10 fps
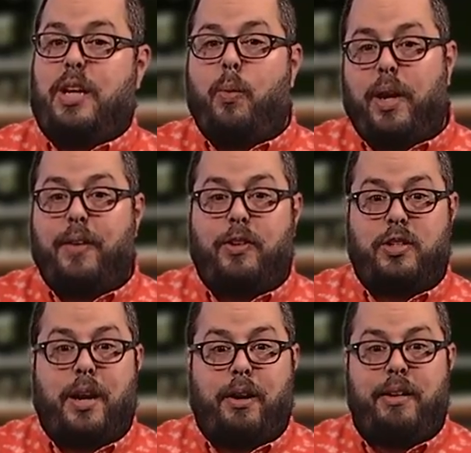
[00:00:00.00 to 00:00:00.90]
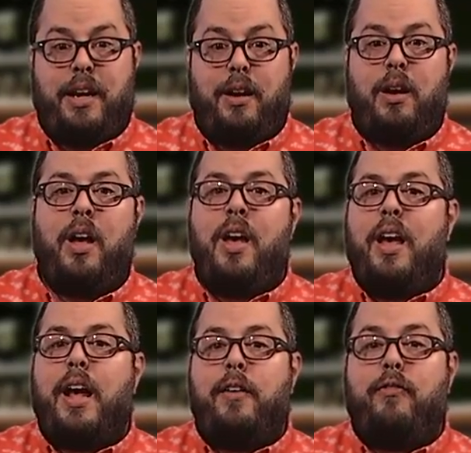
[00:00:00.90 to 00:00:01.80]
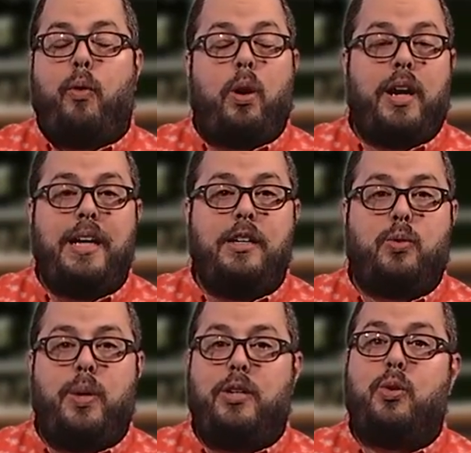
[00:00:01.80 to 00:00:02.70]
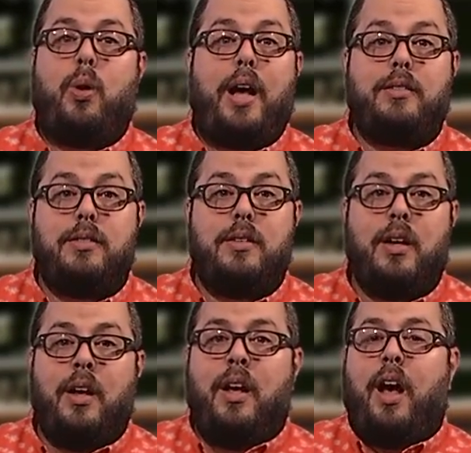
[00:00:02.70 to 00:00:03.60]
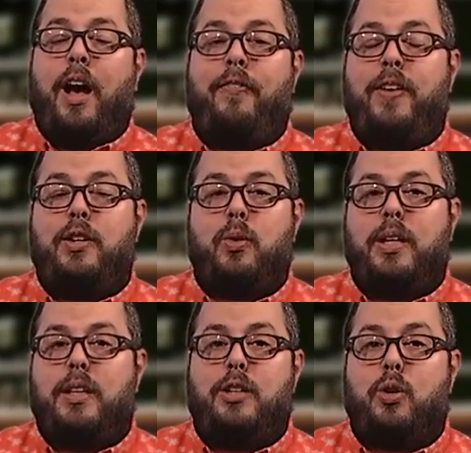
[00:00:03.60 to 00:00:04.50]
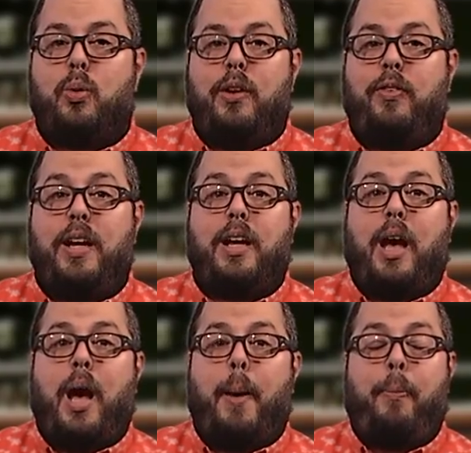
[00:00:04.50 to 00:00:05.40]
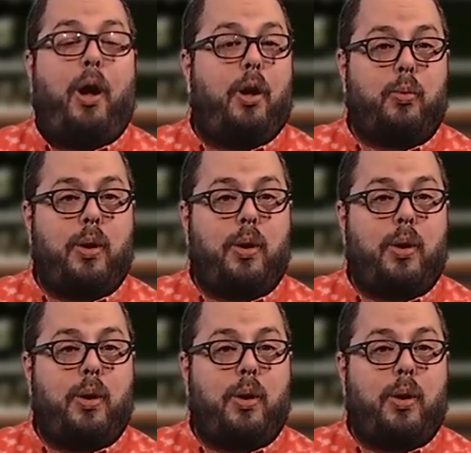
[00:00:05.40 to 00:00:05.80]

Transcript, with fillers: I want to give a shout out here in Voorhees We Trust, uh, featuring the terrific uh, Paul